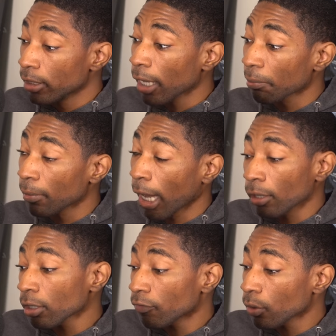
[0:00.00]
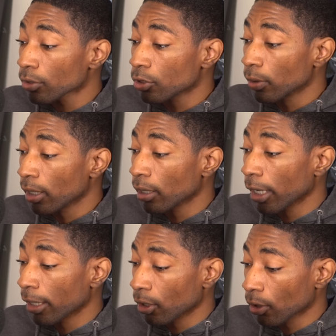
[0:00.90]
Yeah, I look forward to it.
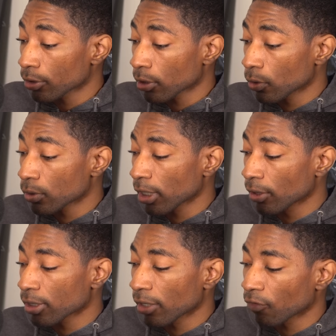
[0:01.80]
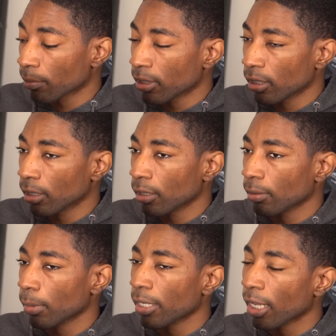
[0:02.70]
And it also sounds like from the
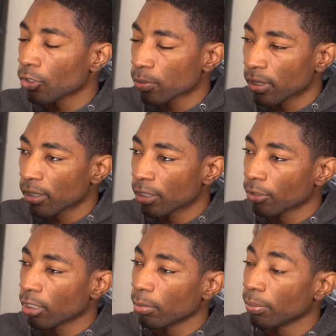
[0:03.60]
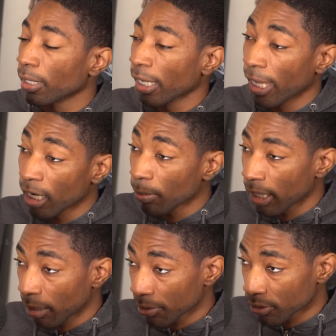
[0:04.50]
um, announcement that they're going to be playing anime
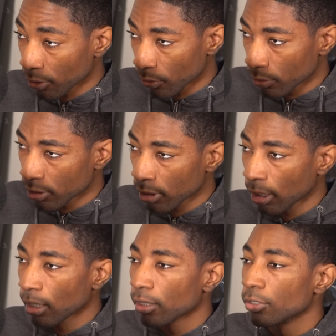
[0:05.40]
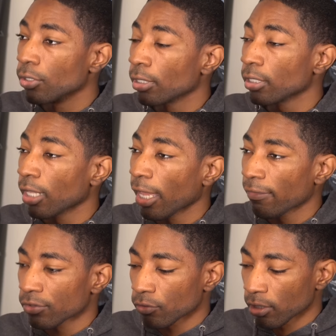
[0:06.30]
episodes during the
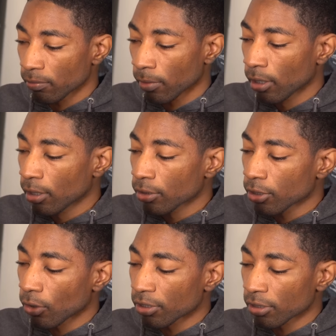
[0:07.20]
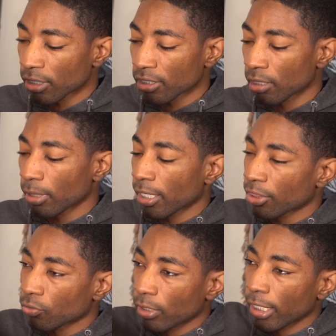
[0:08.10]
live mm. stream. So it seems like it's going to be like
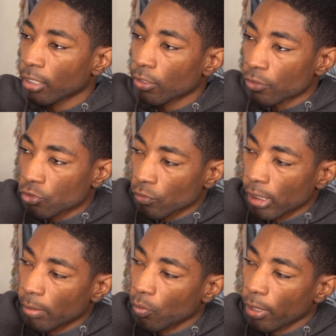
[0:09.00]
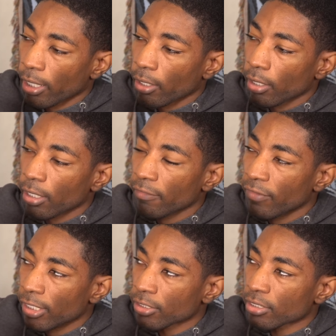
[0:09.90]
a three day long stream where
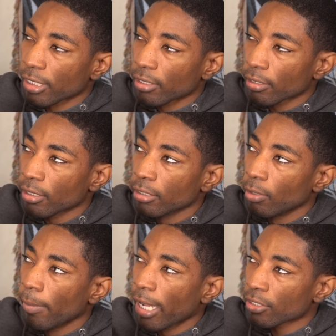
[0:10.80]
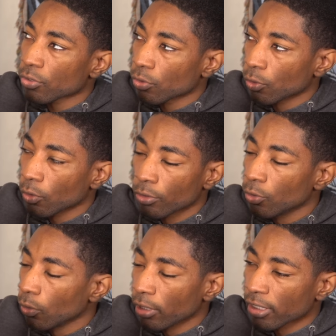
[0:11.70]
events like you know, master duel and
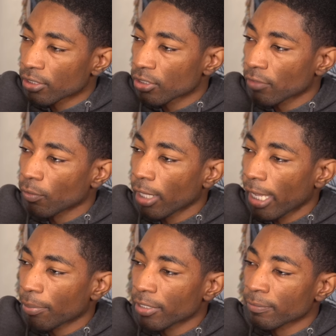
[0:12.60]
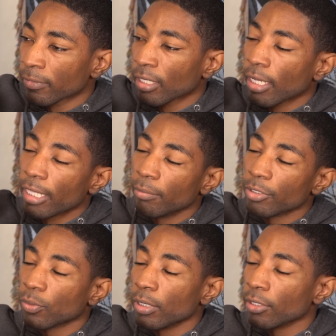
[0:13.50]
duel links and stuff will happen. And then
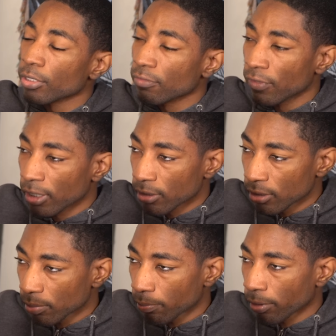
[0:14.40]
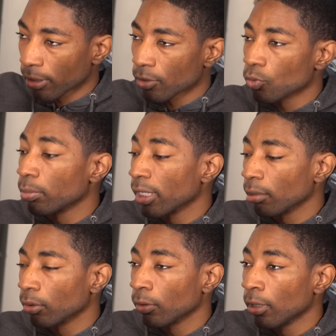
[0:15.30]
between those events, players will be
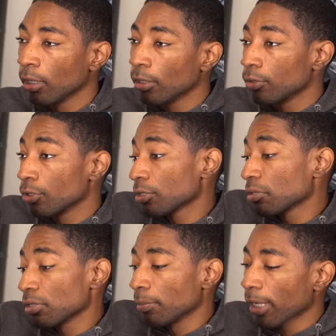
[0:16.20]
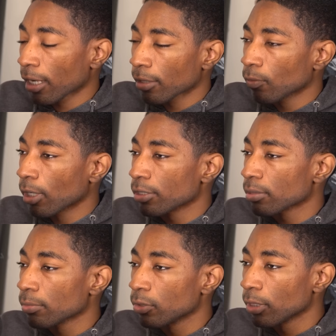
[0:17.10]
able to just sit back and watch
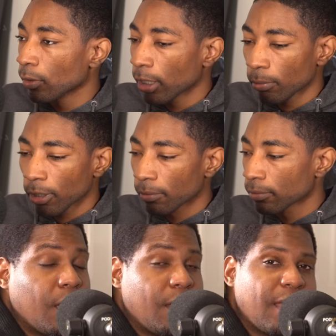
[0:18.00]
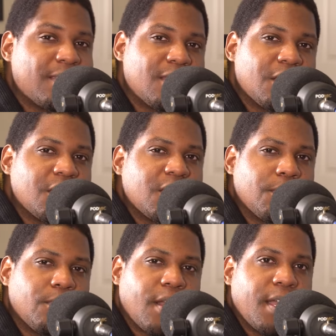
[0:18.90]
some Yu-Gi-Oh anime. And that's such a
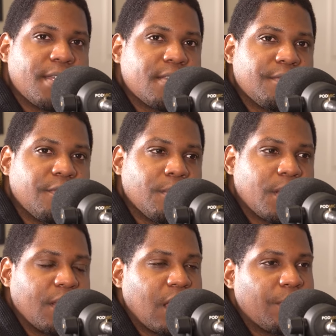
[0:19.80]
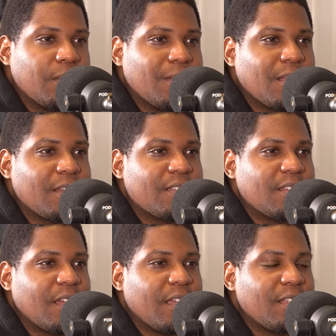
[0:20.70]
surprise from Konami
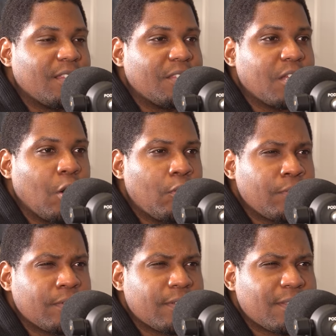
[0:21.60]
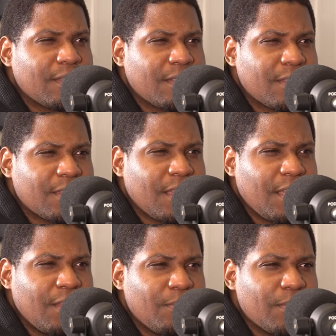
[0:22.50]
because they don't
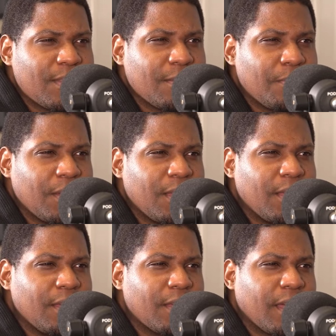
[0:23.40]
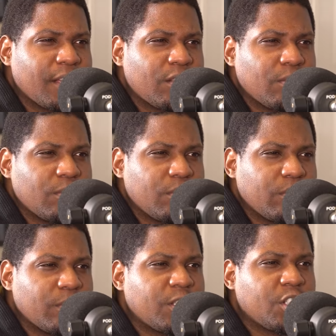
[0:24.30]
seem to be like
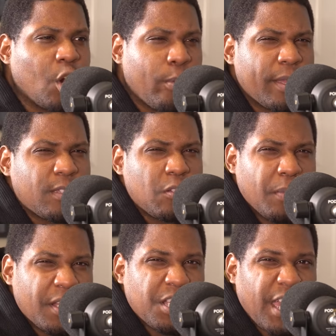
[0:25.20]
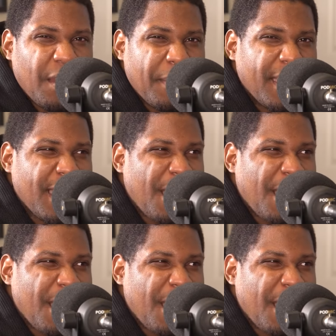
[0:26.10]
showing too much anime